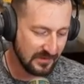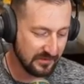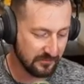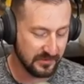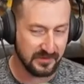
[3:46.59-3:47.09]

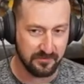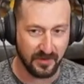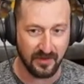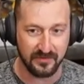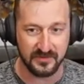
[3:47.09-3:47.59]
It really
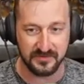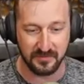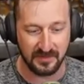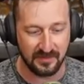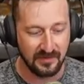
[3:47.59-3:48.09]
bothers
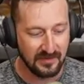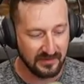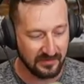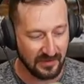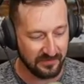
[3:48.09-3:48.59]
me
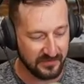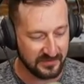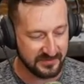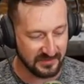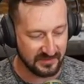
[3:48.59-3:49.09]
that
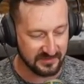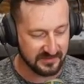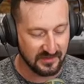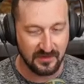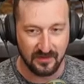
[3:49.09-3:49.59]
this
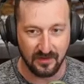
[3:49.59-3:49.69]
is